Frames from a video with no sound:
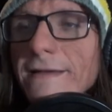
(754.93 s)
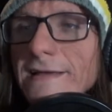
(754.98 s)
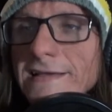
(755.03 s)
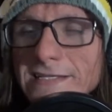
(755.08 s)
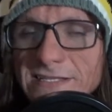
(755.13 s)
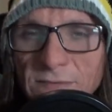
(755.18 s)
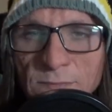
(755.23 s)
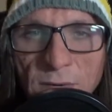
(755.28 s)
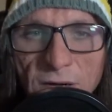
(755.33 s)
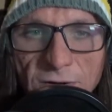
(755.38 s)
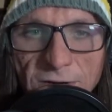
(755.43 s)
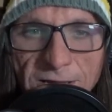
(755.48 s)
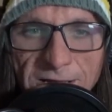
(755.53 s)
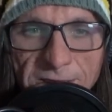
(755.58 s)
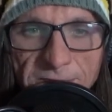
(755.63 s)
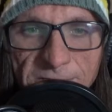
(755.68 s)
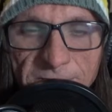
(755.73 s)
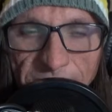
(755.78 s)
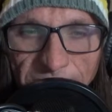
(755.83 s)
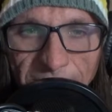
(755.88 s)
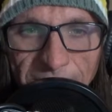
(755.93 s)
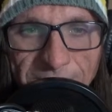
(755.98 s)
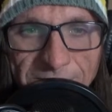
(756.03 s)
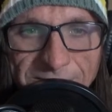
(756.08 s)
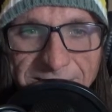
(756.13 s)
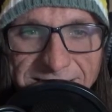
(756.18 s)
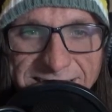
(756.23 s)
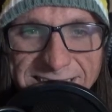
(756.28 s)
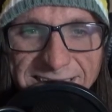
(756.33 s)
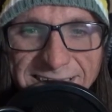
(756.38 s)
Simona
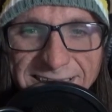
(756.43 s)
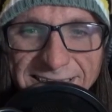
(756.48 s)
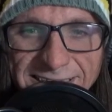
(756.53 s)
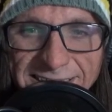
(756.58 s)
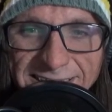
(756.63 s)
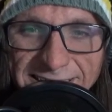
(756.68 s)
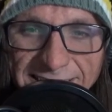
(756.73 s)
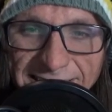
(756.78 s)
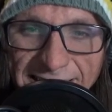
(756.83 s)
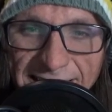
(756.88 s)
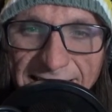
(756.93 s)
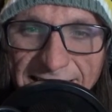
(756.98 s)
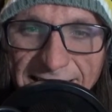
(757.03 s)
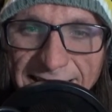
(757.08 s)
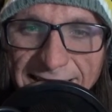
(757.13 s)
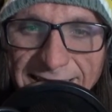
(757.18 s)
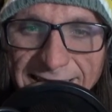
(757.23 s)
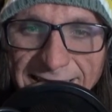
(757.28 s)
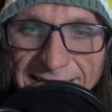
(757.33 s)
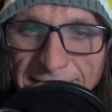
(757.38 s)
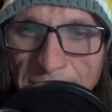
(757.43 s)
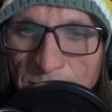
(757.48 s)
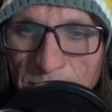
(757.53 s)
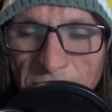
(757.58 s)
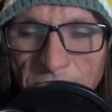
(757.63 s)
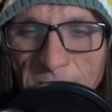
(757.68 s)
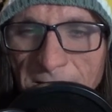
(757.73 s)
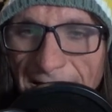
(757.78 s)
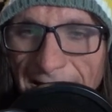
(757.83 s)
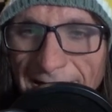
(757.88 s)
throws like uh,
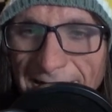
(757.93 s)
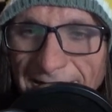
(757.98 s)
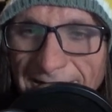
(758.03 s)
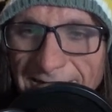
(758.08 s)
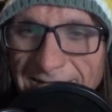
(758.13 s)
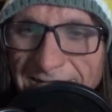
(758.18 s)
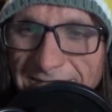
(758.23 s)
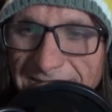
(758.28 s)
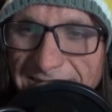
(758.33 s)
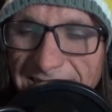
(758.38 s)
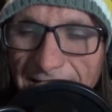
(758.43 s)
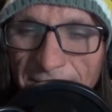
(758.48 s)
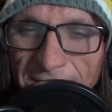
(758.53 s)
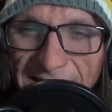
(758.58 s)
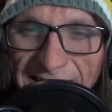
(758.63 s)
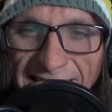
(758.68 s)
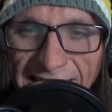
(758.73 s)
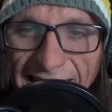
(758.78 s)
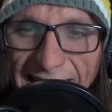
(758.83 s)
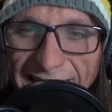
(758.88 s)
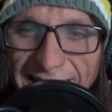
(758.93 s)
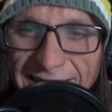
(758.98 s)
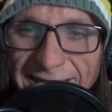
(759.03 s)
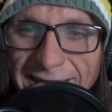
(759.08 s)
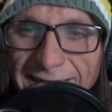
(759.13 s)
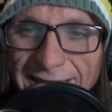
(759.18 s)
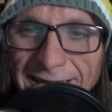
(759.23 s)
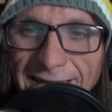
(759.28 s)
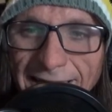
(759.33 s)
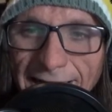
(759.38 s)
pudding or something at
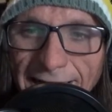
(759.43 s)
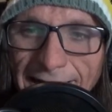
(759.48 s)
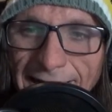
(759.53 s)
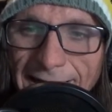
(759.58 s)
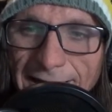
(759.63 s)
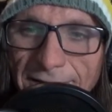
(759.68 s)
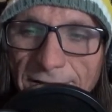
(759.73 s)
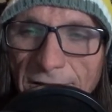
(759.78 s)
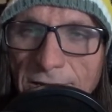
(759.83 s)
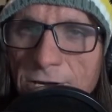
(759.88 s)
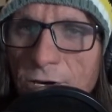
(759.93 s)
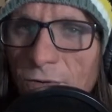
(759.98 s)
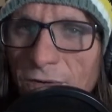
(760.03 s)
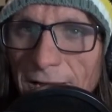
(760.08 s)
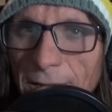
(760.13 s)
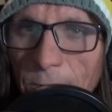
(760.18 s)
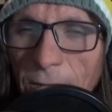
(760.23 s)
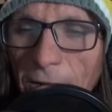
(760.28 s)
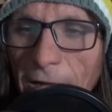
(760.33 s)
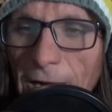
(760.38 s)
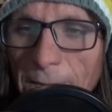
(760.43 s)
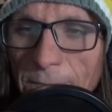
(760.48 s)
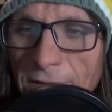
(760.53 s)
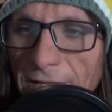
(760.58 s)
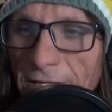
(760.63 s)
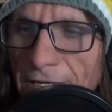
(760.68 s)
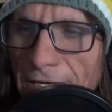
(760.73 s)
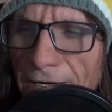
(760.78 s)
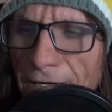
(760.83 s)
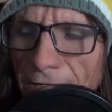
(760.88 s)
uh, the annoying
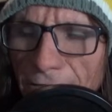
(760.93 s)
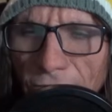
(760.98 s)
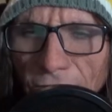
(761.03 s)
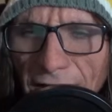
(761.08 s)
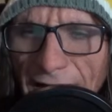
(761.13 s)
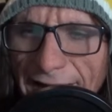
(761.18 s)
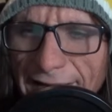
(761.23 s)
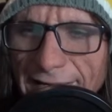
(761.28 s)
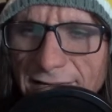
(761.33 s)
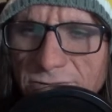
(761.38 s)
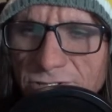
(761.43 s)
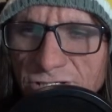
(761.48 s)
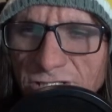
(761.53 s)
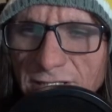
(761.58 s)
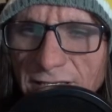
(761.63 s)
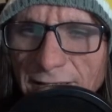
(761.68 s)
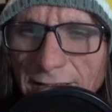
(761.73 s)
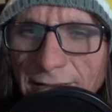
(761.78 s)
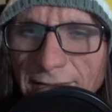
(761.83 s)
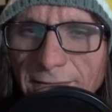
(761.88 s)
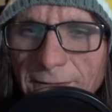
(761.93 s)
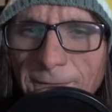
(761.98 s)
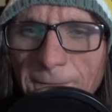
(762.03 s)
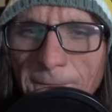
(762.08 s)
popular girl Angela,